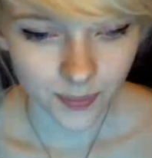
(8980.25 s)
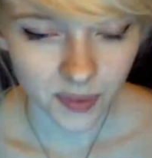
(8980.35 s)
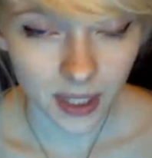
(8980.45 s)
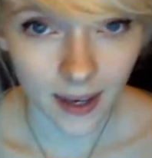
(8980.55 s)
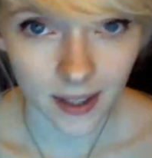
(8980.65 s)

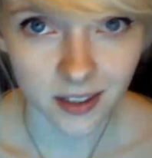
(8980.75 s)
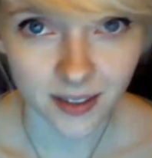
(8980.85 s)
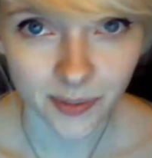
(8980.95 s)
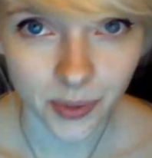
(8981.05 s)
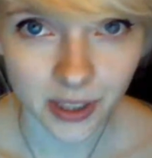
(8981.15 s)
Yes,
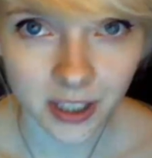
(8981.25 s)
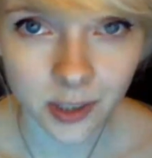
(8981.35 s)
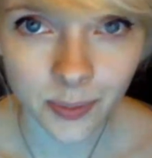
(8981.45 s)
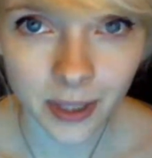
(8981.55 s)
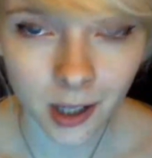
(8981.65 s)
but it has
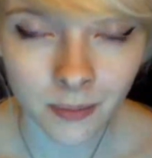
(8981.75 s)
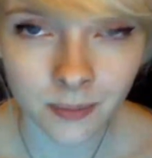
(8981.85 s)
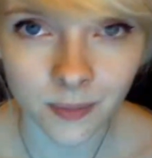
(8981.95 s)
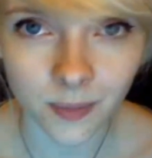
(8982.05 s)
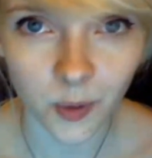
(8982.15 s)

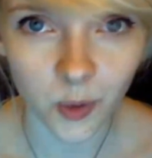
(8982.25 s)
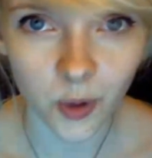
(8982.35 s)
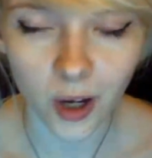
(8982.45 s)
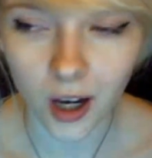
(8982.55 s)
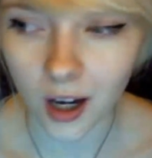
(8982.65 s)
become
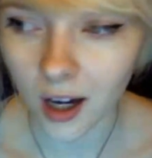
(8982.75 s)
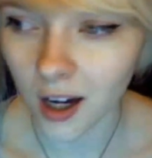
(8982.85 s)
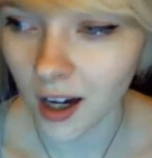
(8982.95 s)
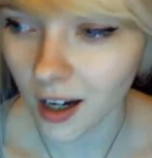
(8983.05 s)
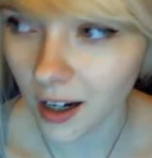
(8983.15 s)

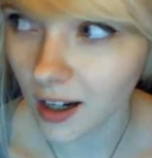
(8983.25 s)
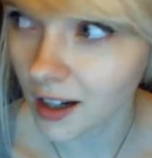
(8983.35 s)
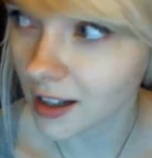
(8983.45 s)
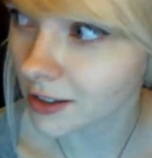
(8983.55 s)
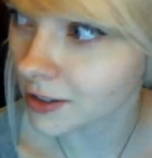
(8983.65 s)

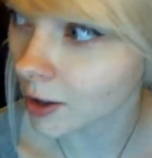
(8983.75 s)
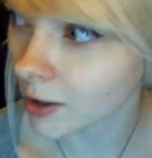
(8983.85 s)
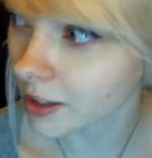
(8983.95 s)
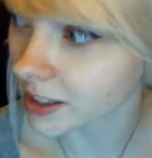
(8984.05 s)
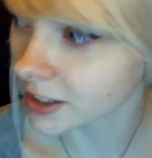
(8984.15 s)

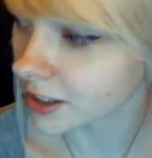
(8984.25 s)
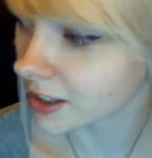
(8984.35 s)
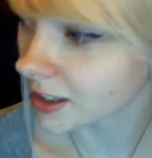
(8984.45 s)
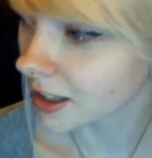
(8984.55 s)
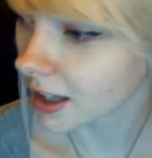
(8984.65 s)
knowledge
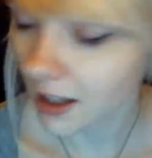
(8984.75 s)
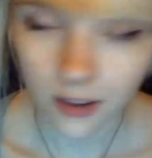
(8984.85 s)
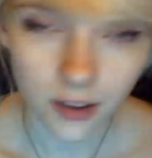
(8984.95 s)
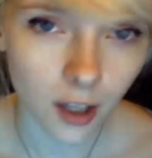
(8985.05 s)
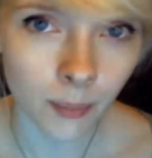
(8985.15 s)

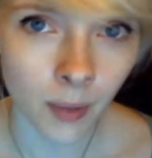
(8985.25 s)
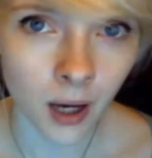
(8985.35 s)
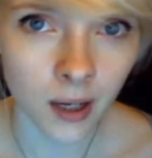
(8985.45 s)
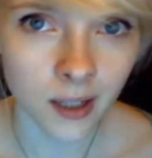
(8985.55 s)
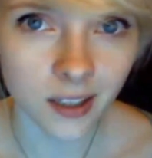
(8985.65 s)
that
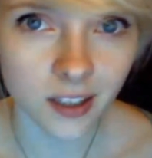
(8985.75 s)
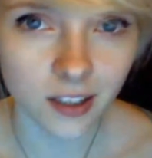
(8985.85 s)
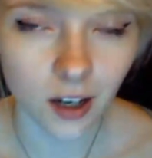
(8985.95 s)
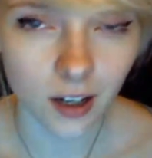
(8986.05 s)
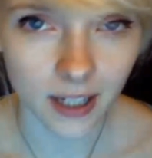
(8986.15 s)
my
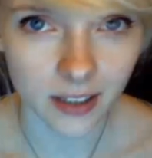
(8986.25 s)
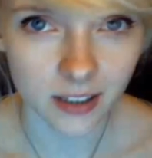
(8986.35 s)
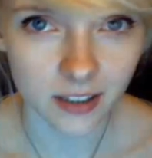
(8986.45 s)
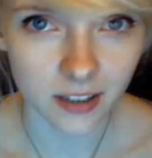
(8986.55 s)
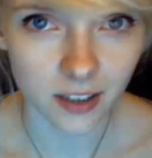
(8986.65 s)
arcade
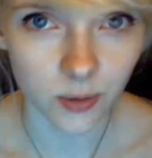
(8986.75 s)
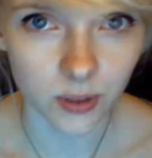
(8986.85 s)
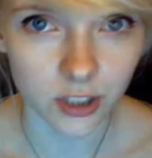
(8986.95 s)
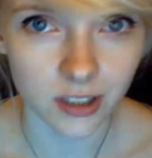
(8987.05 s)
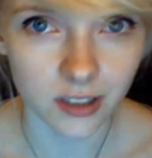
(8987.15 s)
stick,
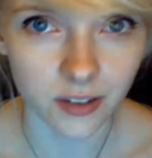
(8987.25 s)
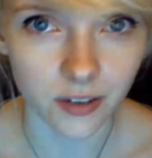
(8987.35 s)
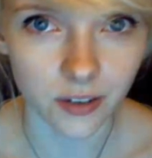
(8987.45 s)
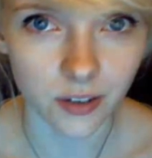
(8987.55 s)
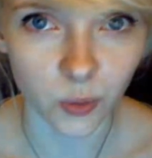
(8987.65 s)
which is
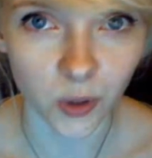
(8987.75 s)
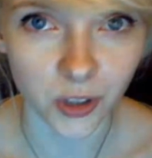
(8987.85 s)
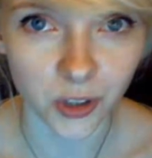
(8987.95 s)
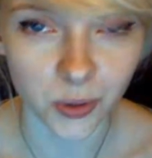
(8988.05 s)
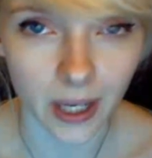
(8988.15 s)
the one
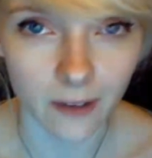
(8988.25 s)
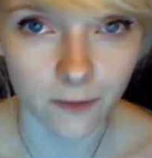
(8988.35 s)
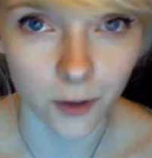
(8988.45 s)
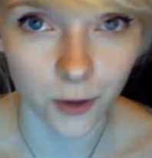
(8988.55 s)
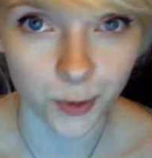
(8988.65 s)
you get
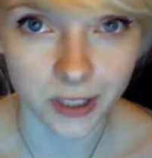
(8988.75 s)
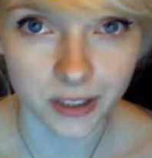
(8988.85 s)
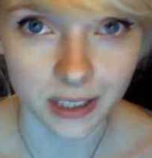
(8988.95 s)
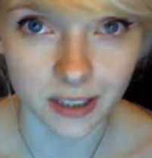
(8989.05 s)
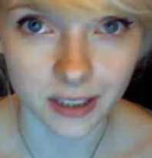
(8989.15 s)
for
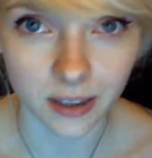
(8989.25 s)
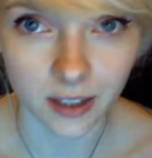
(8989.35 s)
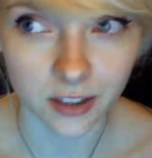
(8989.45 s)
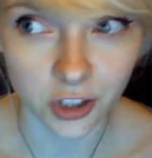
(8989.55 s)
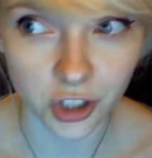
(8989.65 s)
360
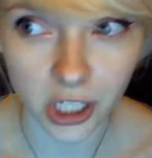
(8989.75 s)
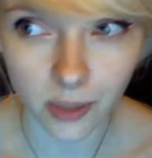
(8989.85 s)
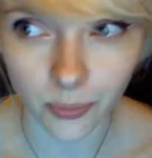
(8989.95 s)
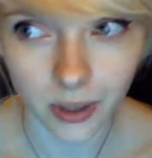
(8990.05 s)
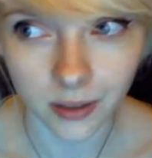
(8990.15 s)
that's cheap
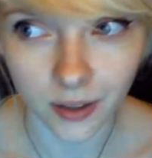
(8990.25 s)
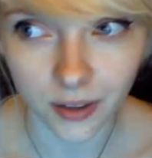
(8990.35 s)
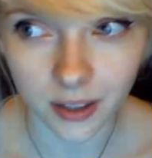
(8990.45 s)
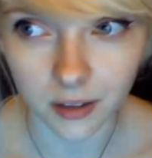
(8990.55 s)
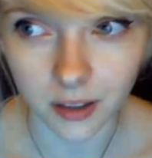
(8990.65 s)
and
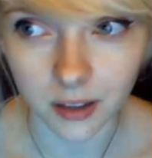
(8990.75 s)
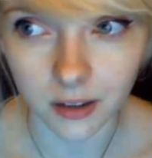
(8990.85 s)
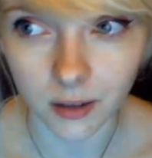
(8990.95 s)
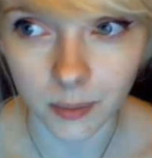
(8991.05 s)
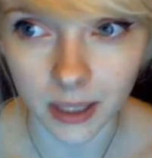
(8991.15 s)
nothing like
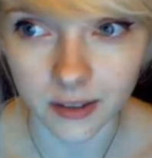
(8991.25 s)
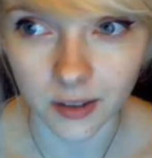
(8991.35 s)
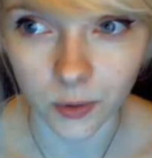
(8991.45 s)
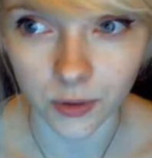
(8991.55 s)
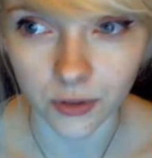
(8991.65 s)
the amazing
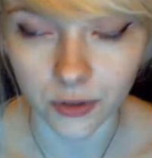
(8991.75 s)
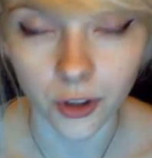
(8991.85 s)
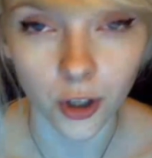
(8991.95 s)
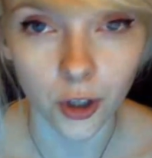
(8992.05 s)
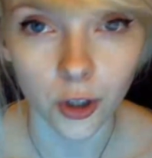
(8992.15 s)
ones
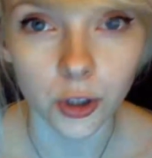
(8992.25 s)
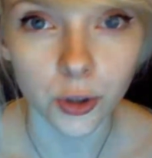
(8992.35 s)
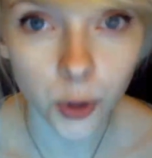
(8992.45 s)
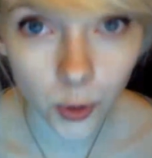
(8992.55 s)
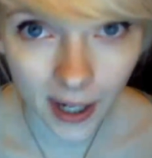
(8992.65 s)

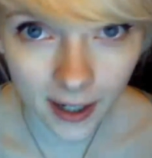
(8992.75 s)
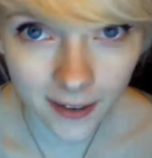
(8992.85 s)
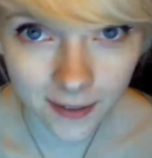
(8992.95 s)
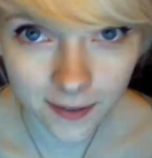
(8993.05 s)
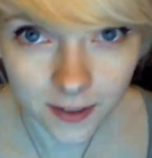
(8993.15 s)
you have,